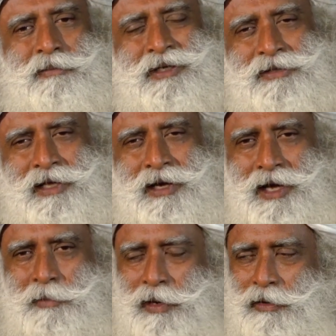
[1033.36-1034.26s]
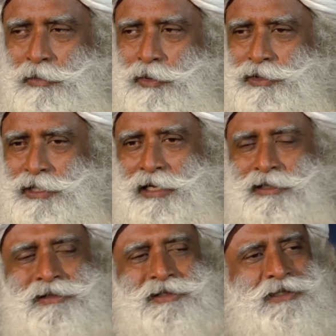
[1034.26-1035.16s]
because they're high-powered
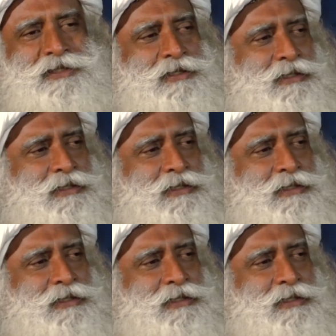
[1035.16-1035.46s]
motorcycles.